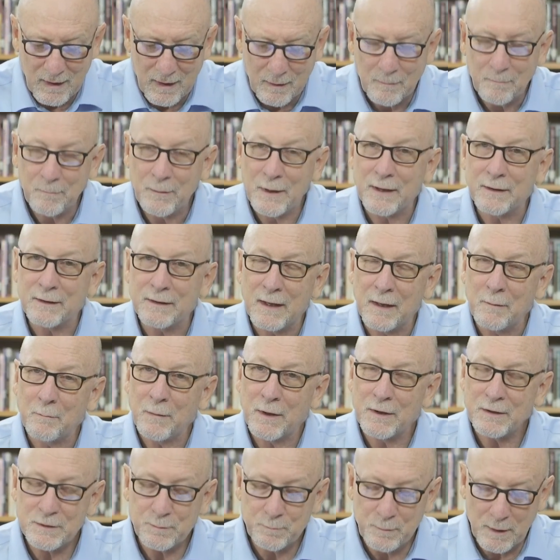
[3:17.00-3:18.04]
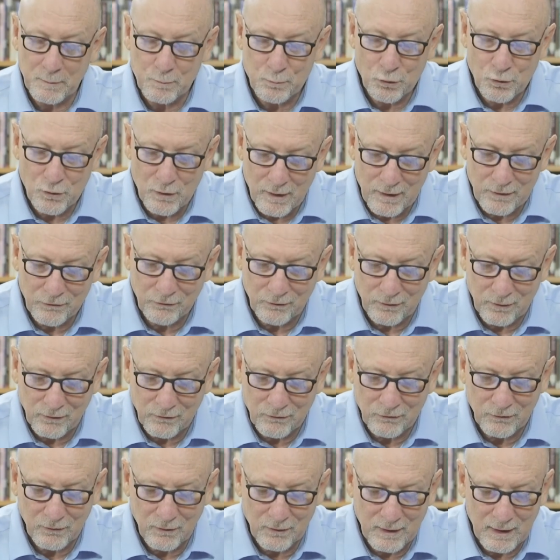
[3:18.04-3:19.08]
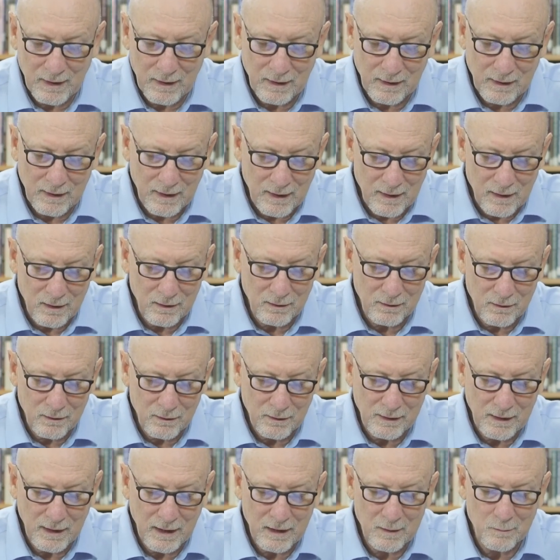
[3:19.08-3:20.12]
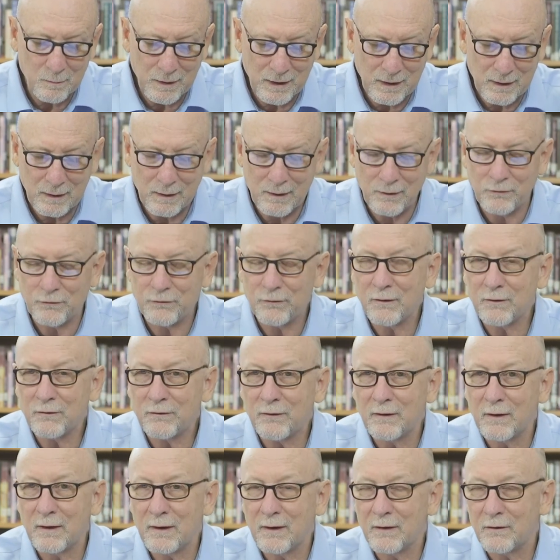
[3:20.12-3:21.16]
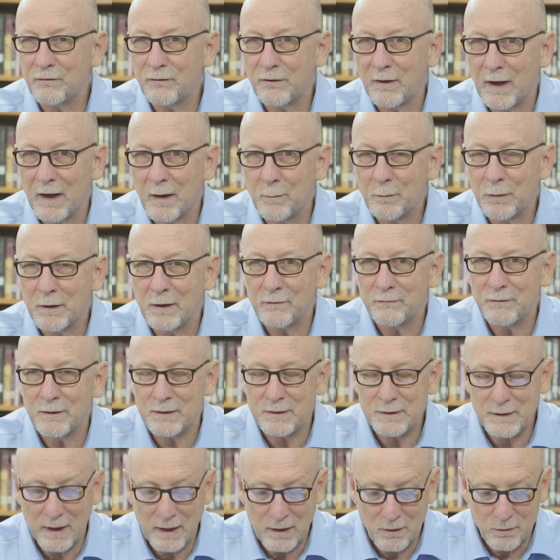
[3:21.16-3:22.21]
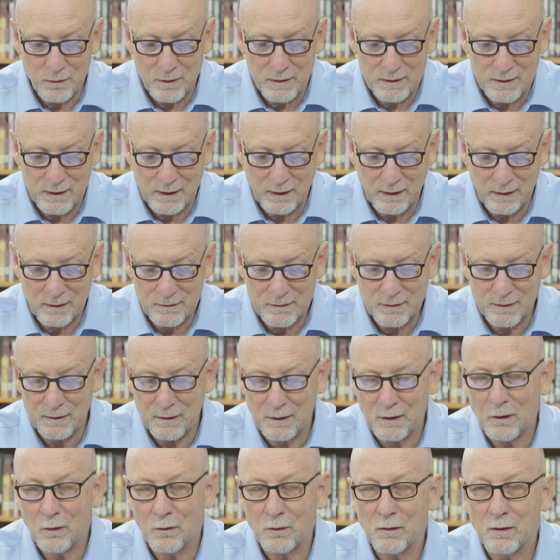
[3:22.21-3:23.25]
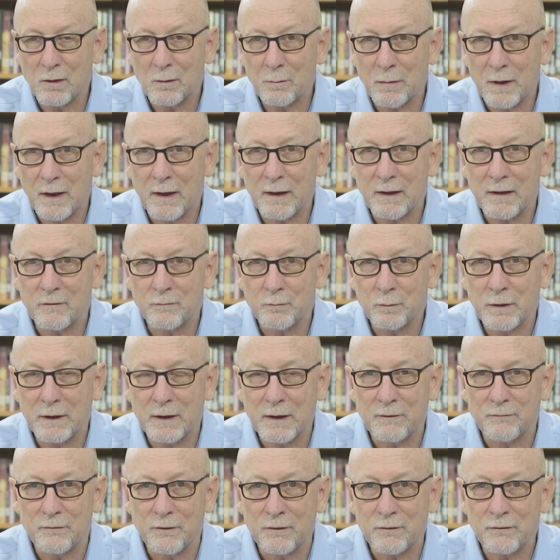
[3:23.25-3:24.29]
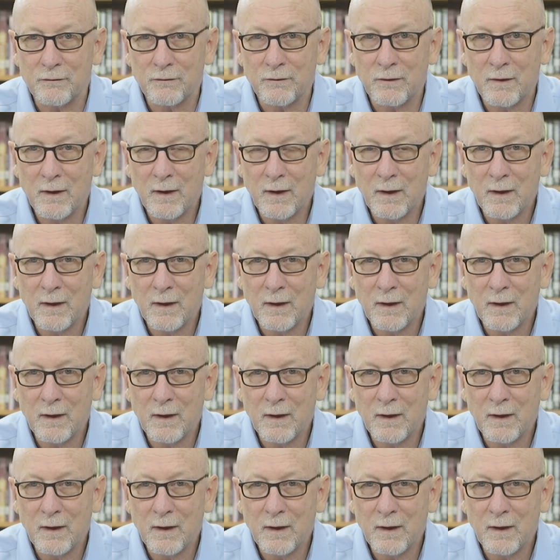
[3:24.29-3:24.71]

but they must be present so that an elder can be a consistent example of integrity to the local body of believers.